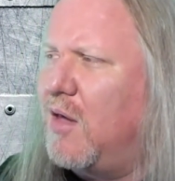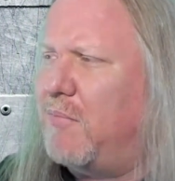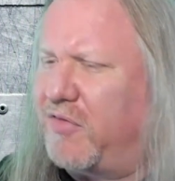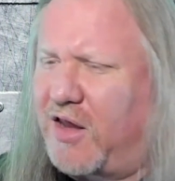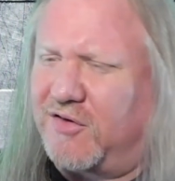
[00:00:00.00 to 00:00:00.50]

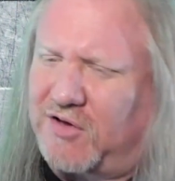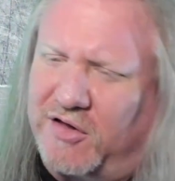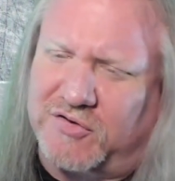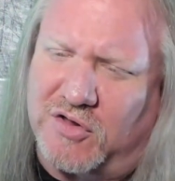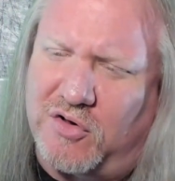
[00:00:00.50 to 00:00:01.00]
But then he's
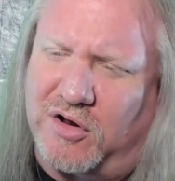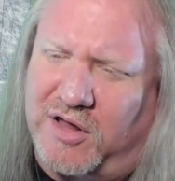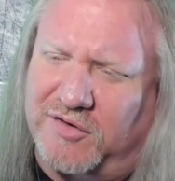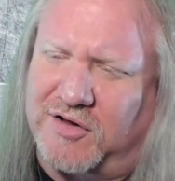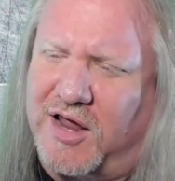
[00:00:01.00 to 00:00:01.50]
also
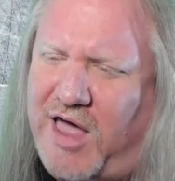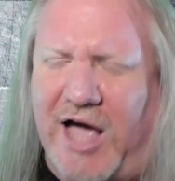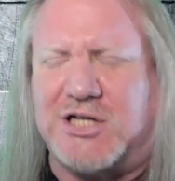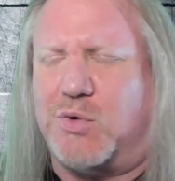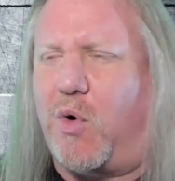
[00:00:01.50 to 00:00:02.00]
utilizing an
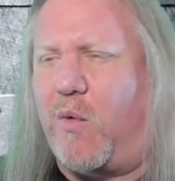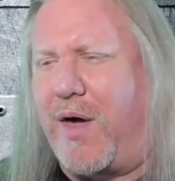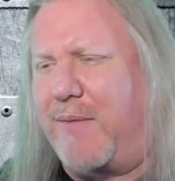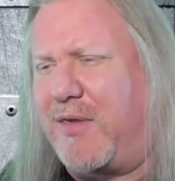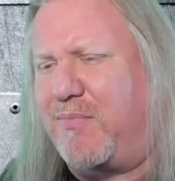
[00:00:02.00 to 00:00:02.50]
actual
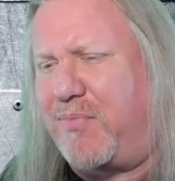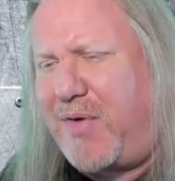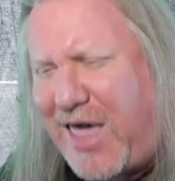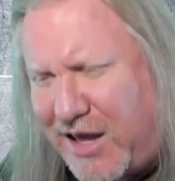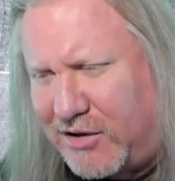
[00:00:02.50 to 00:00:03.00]
whammy
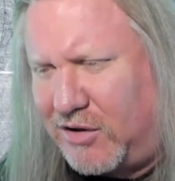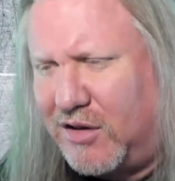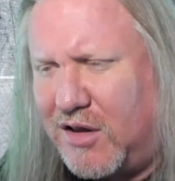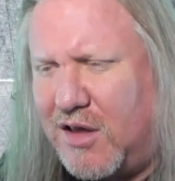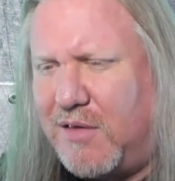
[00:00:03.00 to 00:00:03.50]
pedal
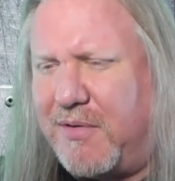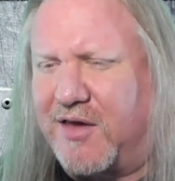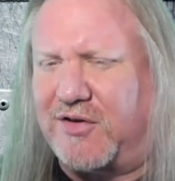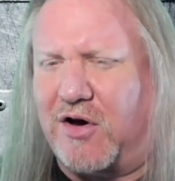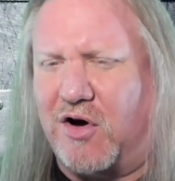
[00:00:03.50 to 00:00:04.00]

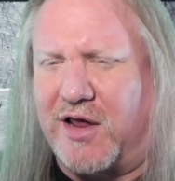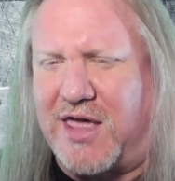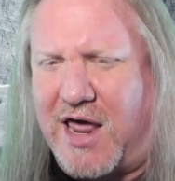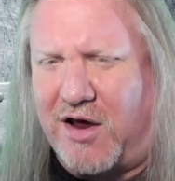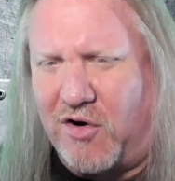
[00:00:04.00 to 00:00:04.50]
because I heard
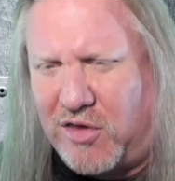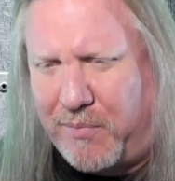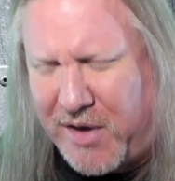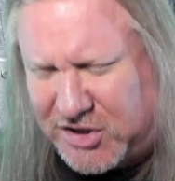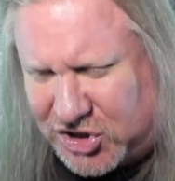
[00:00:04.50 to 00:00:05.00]
again, I heard the
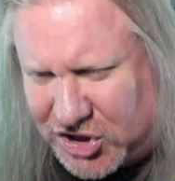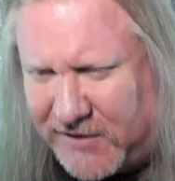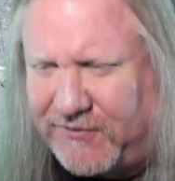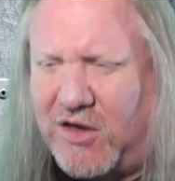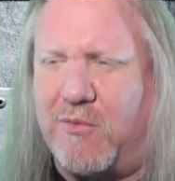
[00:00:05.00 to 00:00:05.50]
pitch
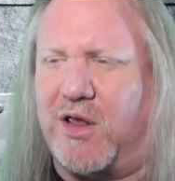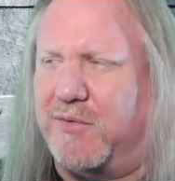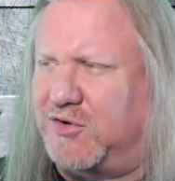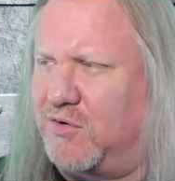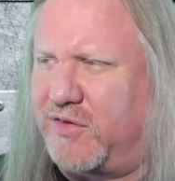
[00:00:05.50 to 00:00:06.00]
shifting while he
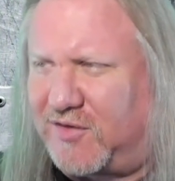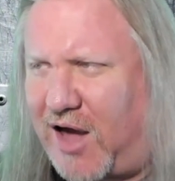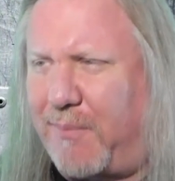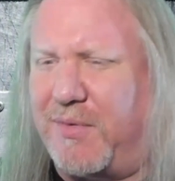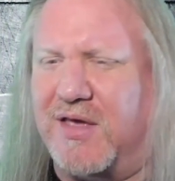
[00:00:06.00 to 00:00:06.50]
was doing the
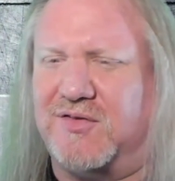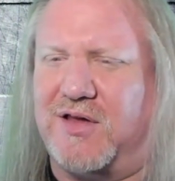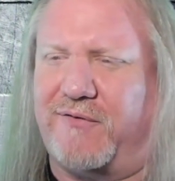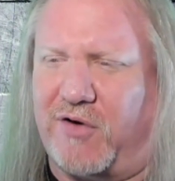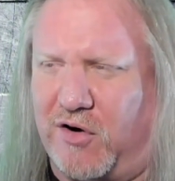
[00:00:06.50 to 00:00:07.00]
tapping and
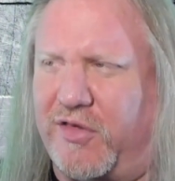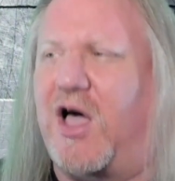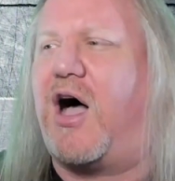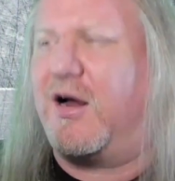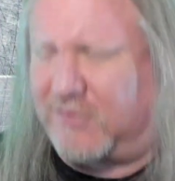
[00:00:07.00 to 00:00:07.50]
stuff. I heard the
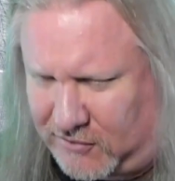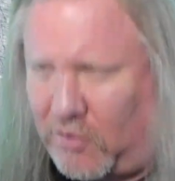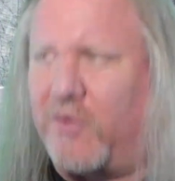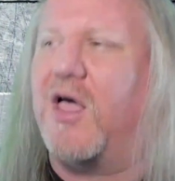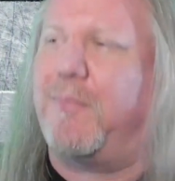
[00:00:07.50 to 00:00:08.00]
octaves
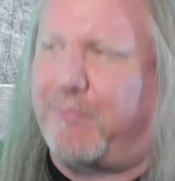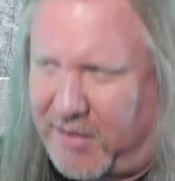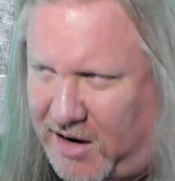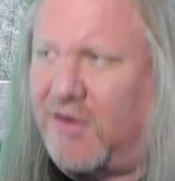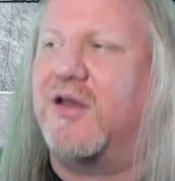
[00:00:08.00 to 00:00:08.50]
going up
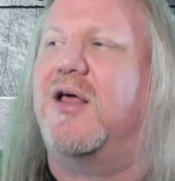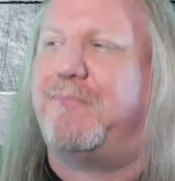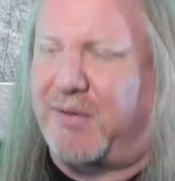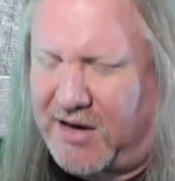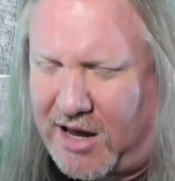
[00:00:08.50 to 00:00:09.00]
and down and
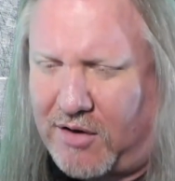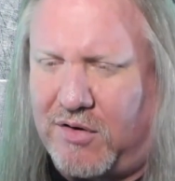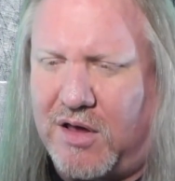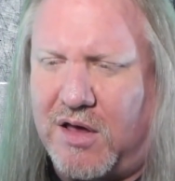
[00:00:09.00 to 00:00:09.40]
up and down.